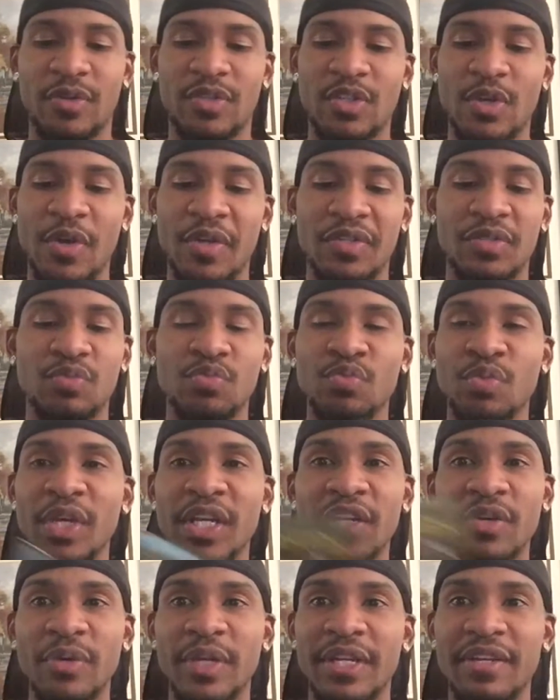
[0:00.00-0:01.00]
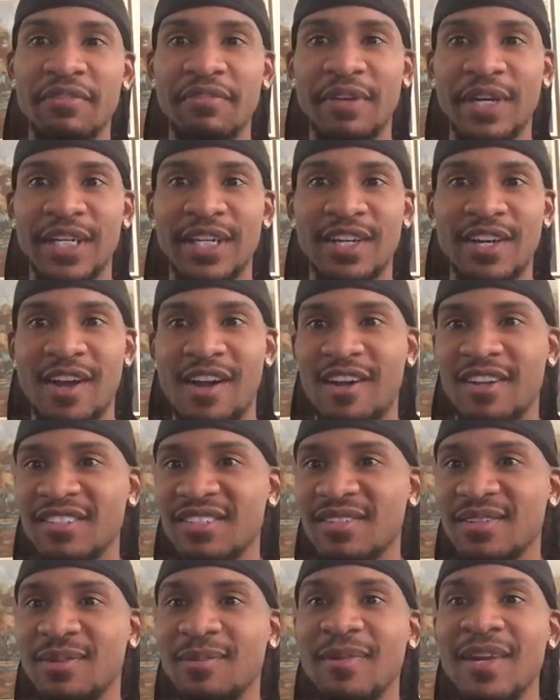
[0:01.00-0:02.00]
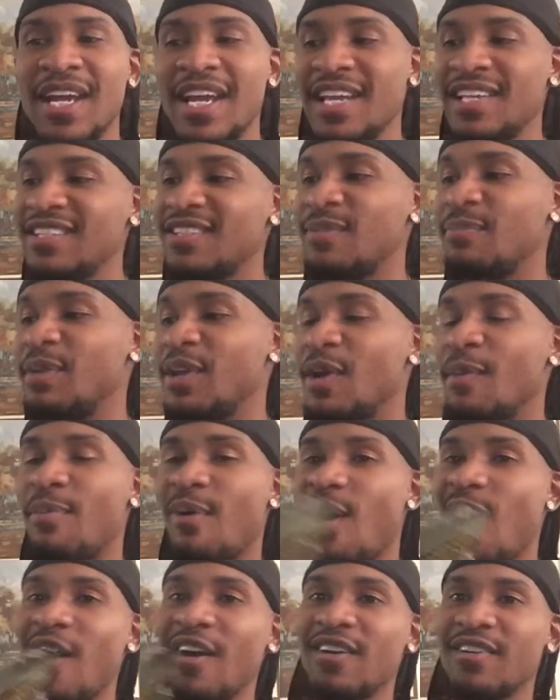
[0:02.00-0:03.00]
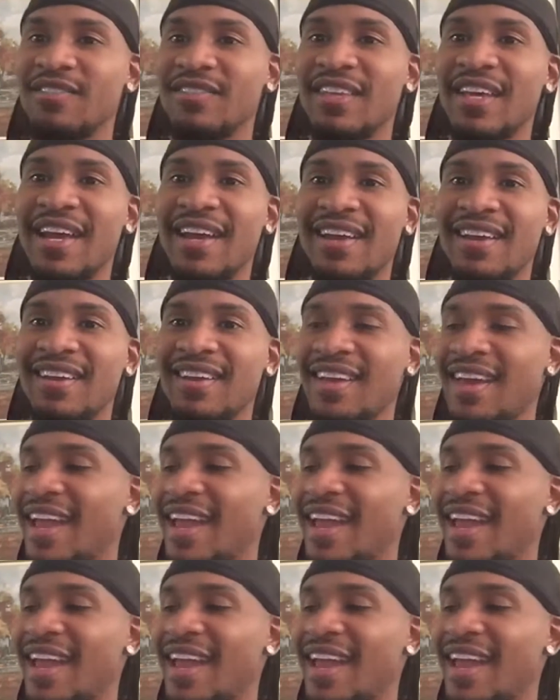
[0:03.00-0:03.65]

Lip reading: So it's really, really fucking awesome to be a part of that.